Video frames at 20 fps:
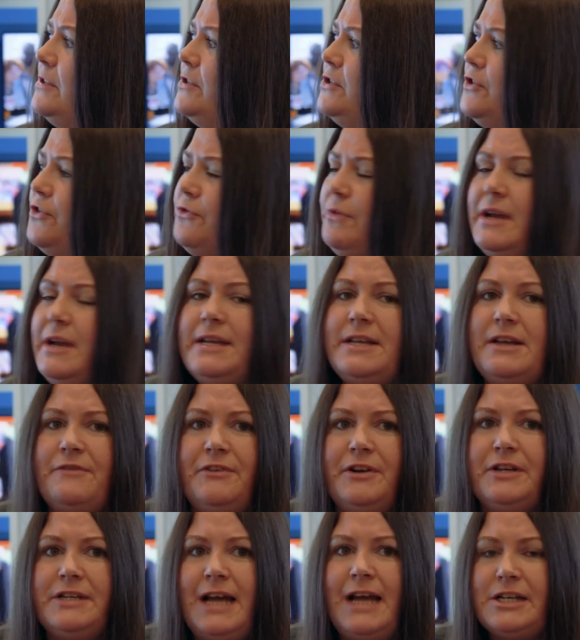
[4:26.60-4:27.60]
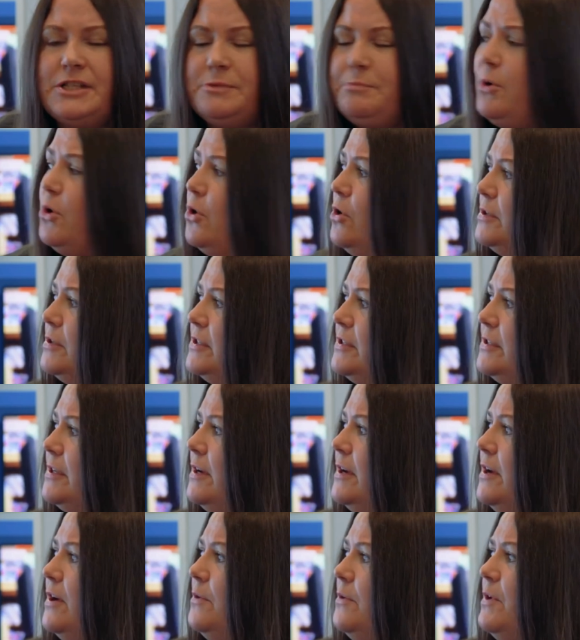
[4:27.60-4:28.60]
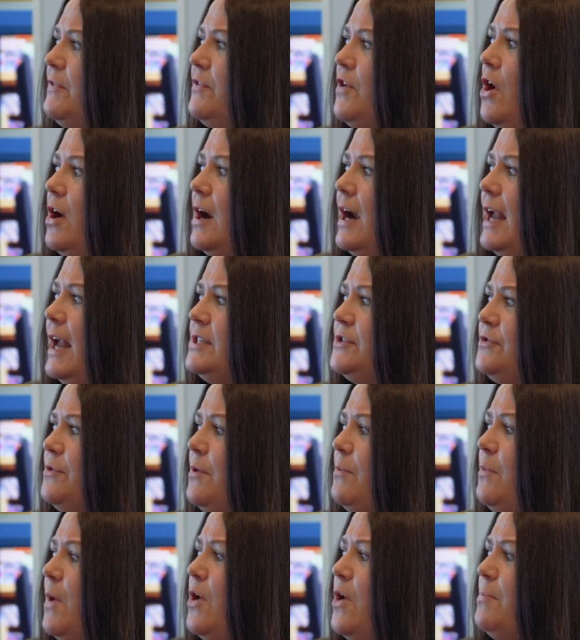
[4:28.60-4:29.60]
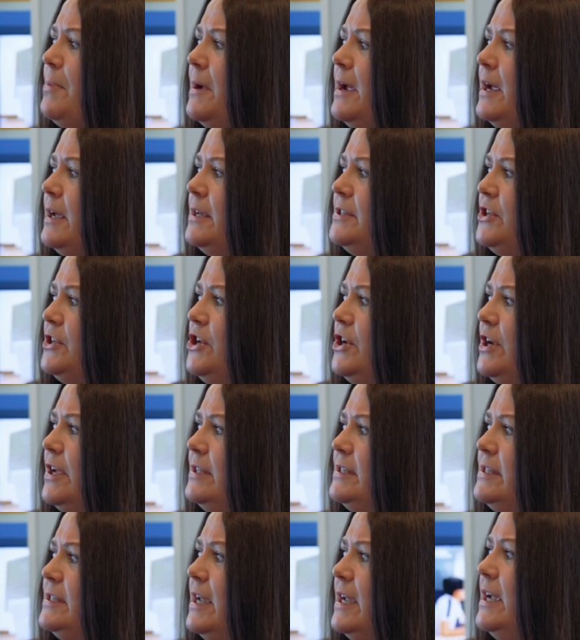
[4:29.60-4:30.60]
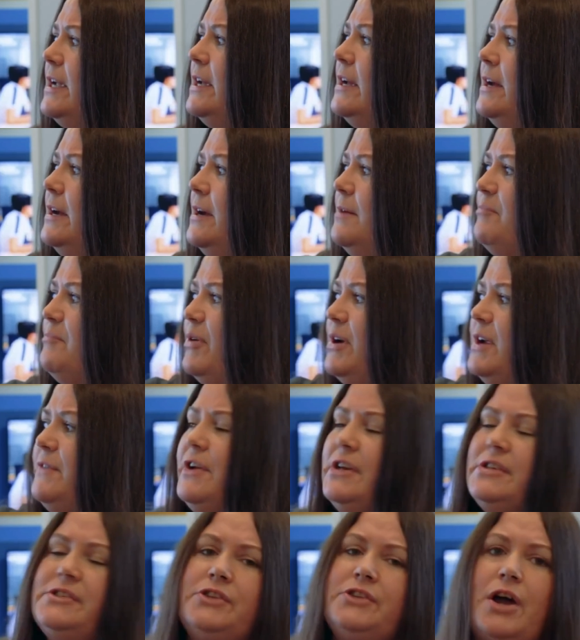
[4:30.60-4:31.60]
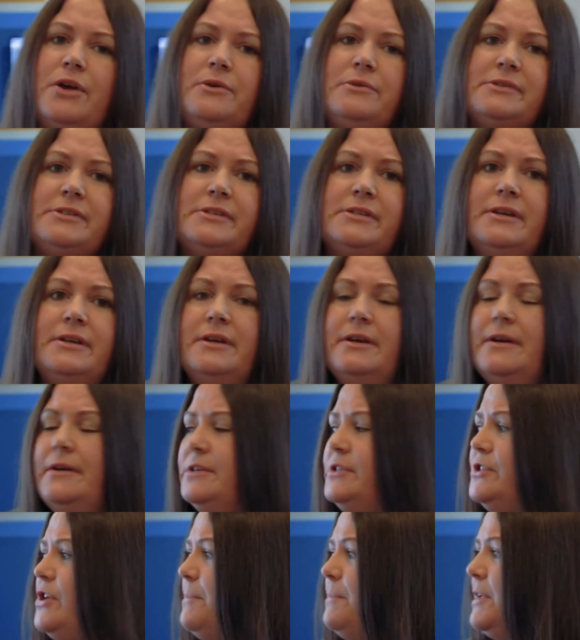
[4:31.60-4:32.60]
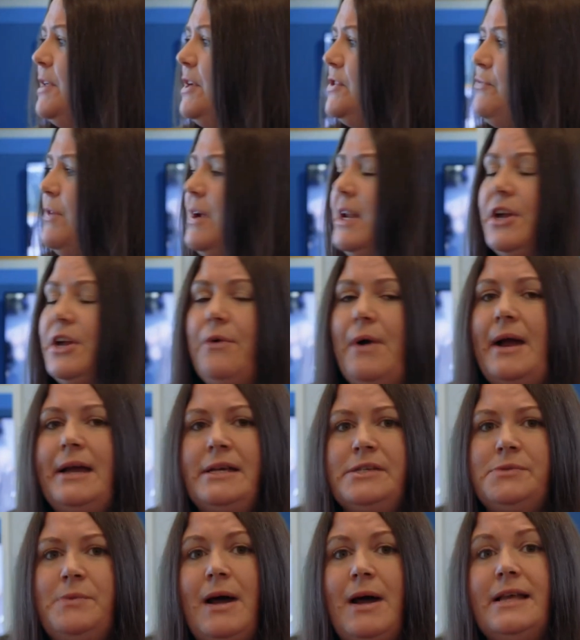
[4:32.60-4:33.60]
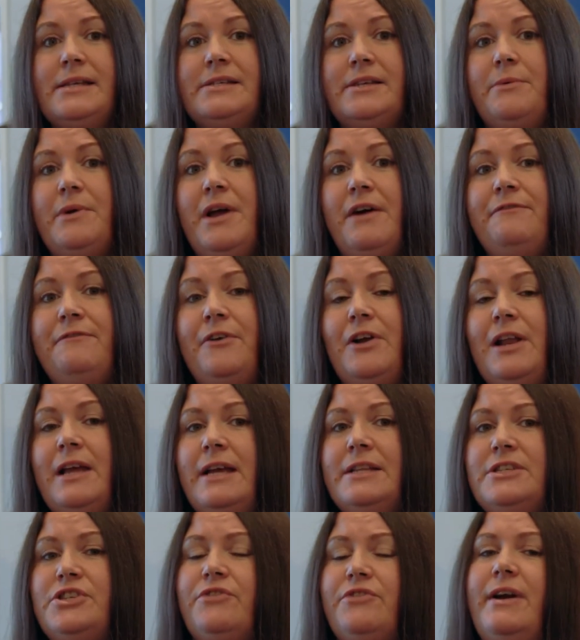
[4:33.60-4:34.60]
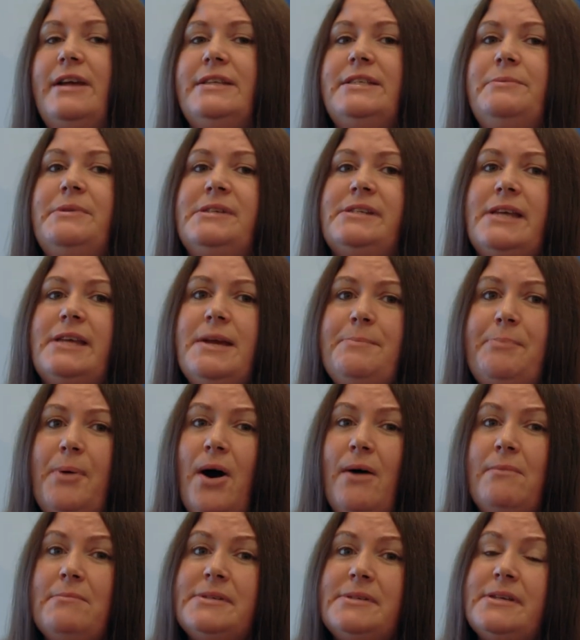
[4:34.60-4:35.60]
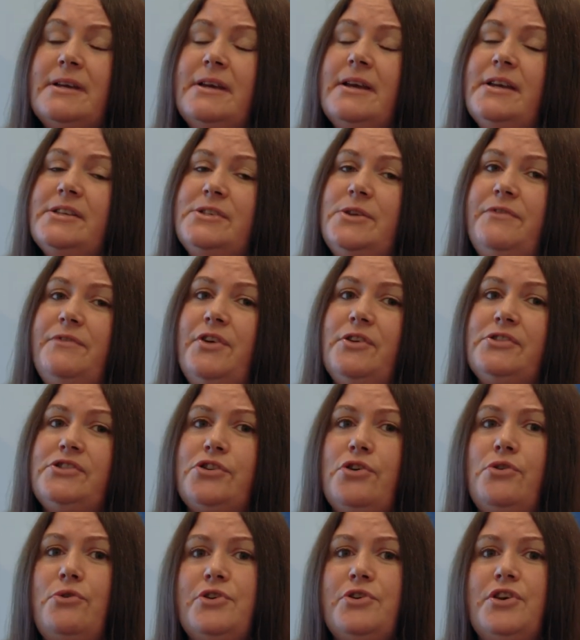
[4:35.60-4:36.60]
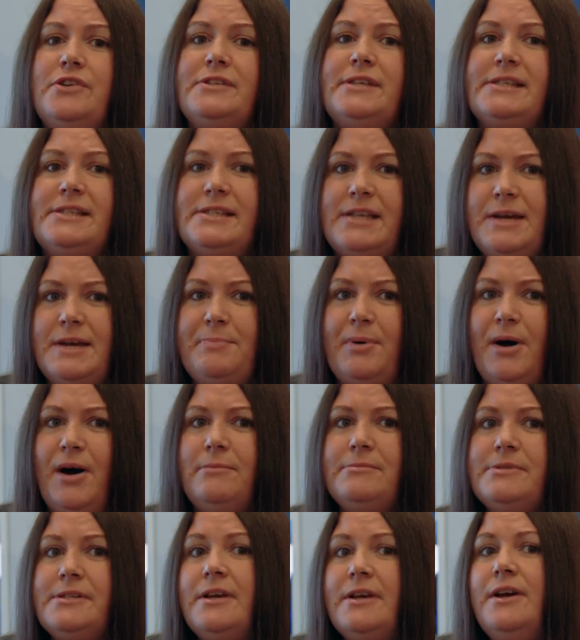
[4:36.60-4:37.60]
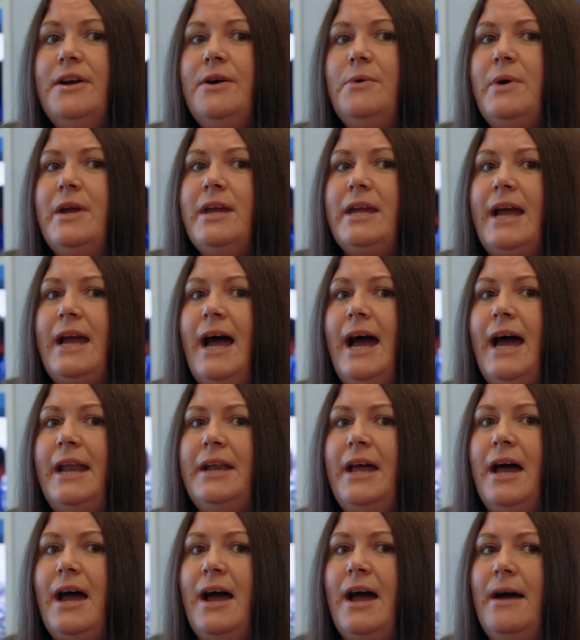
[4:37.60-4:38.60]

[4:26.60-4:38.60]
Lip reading: 3 different dashboards. We've got classroom and wellbeing, so you can see previous notes. Something that's really great as well is that we are fully integrated with CPOMs. So if your school uses CPOMs, we can,